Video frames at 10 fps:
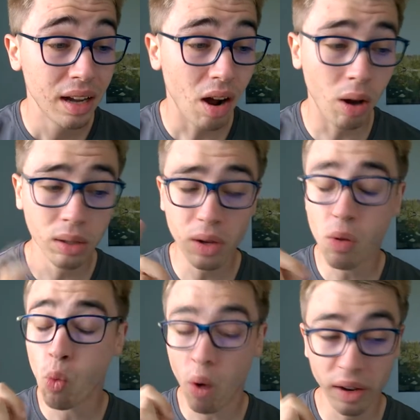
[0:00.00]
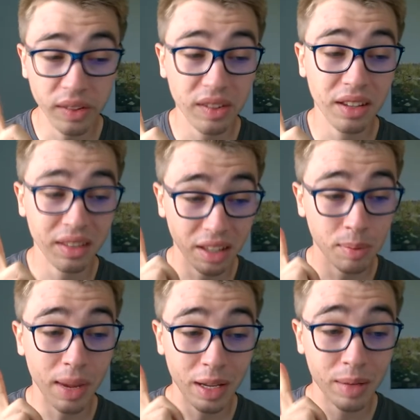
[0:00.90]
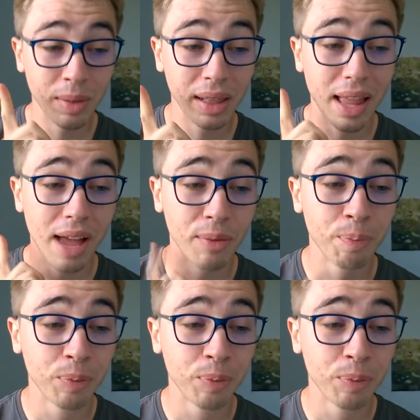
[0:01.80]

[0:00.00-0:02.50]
Although one scene did make me laugh.